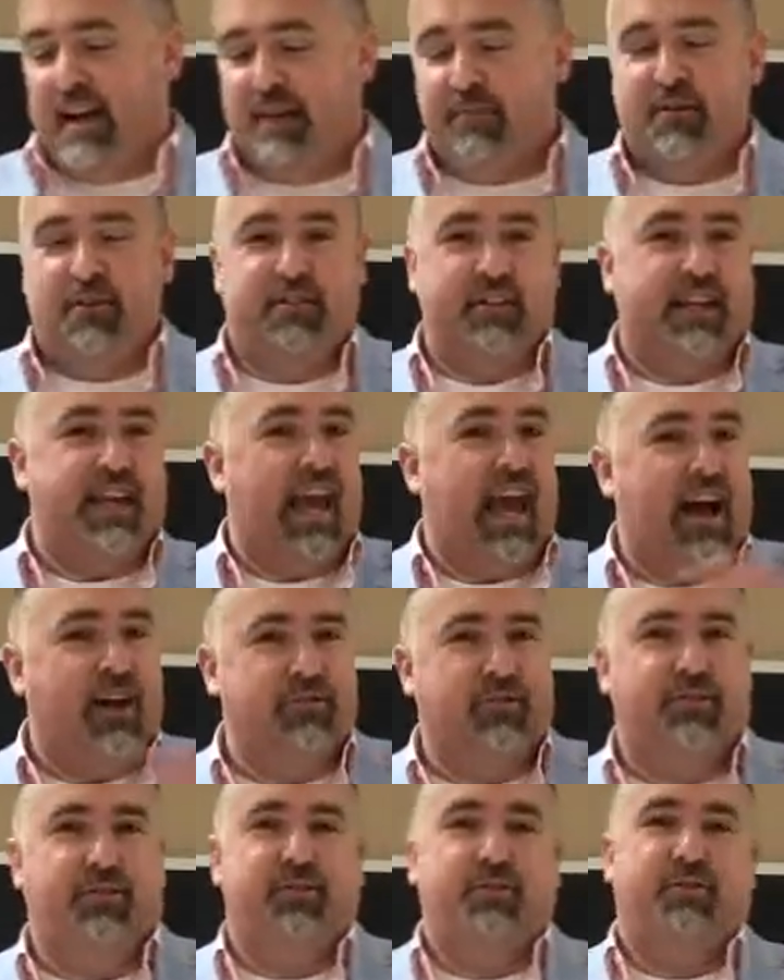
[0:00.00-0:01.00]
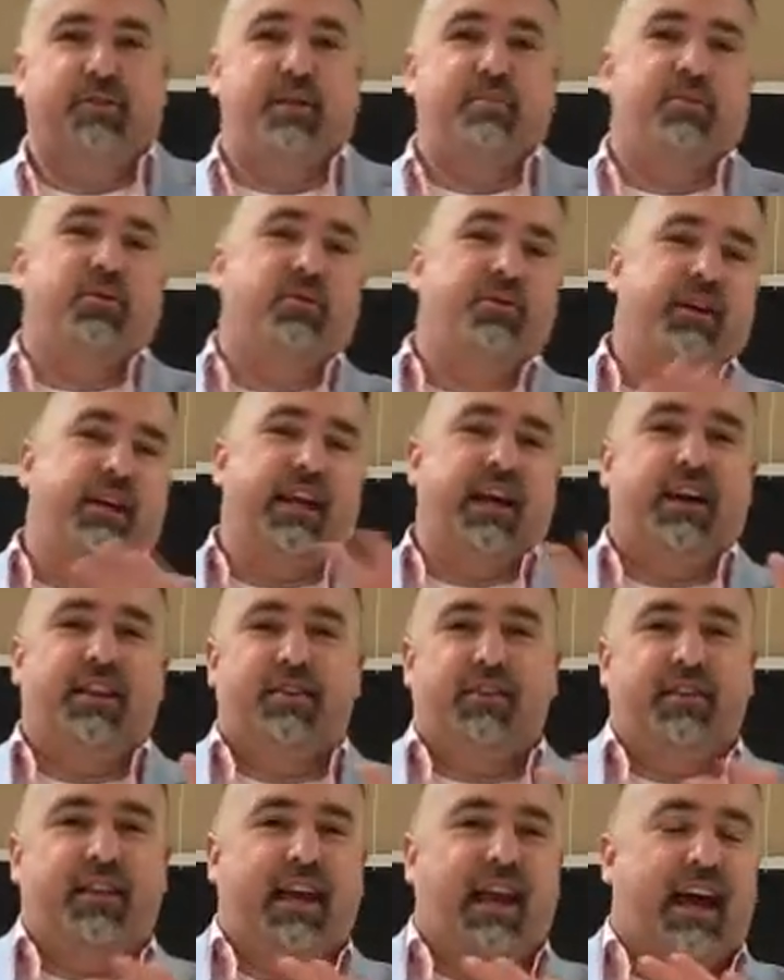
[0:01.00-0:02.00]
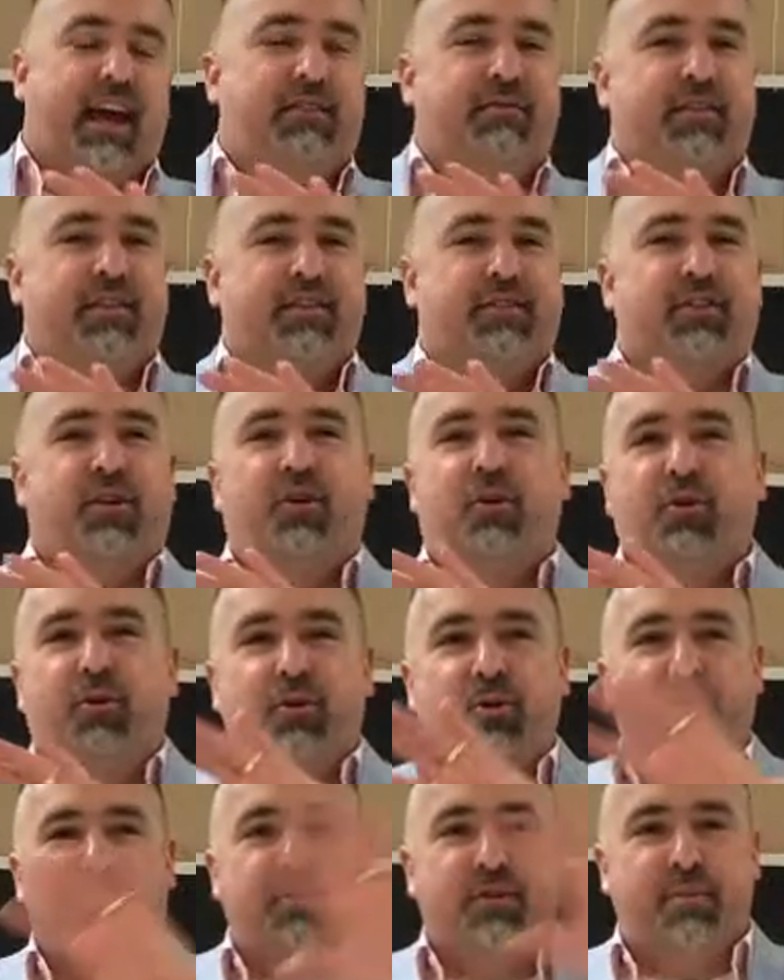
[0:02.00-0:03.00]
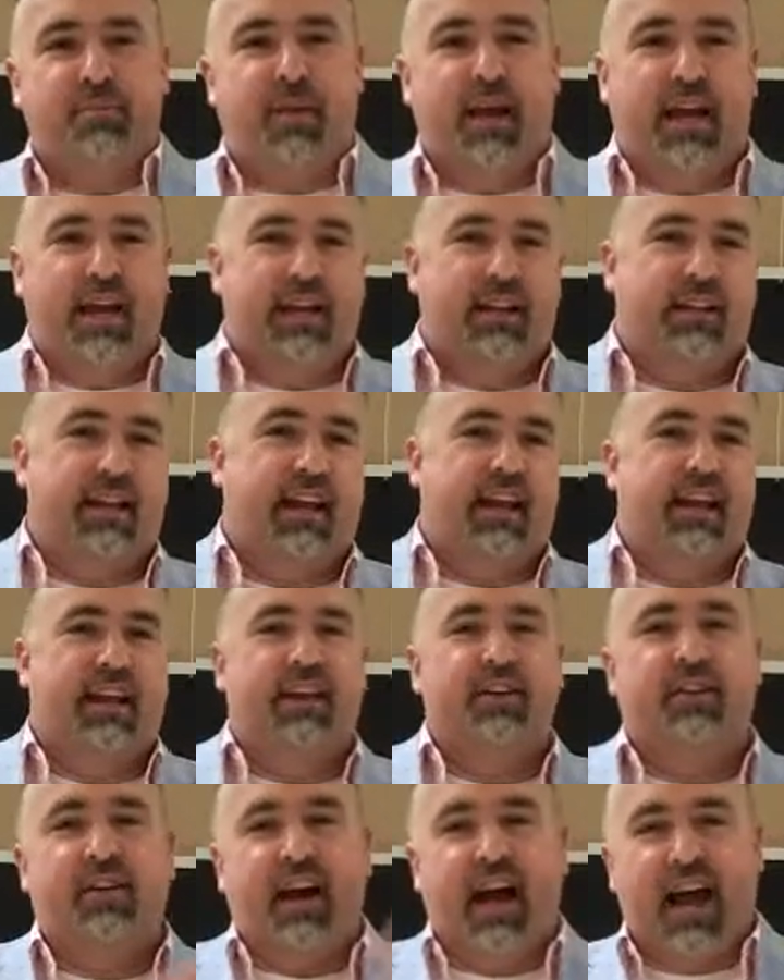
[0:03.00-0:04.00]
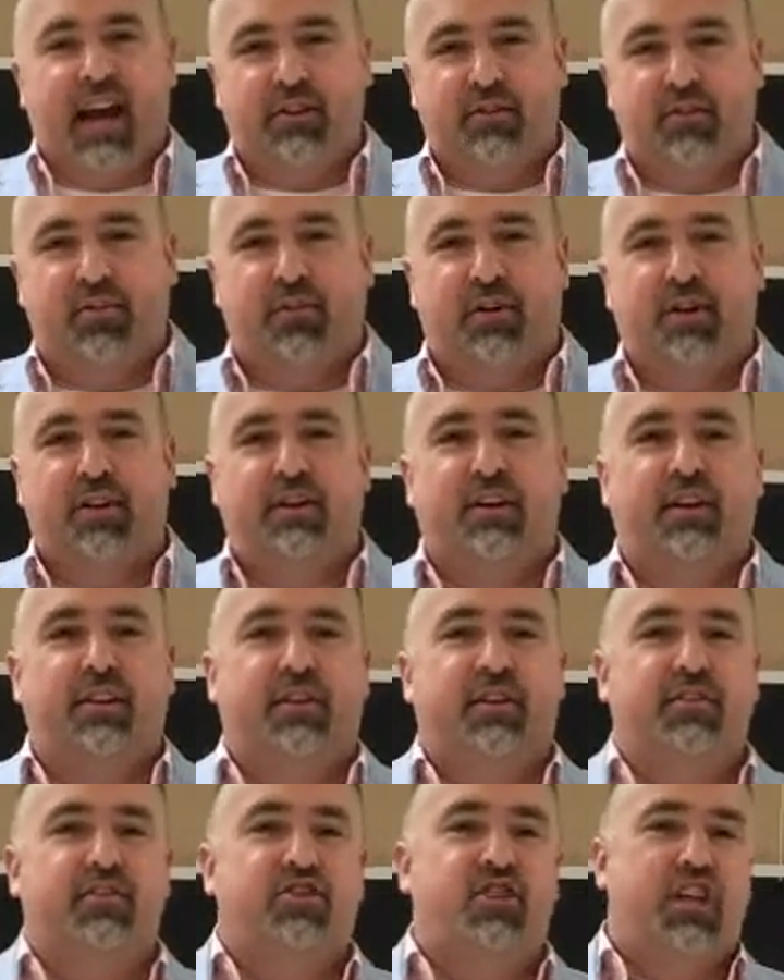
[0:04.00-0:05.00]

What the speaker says: There's a council. They pull together. They have this whole debate. They interact with one another.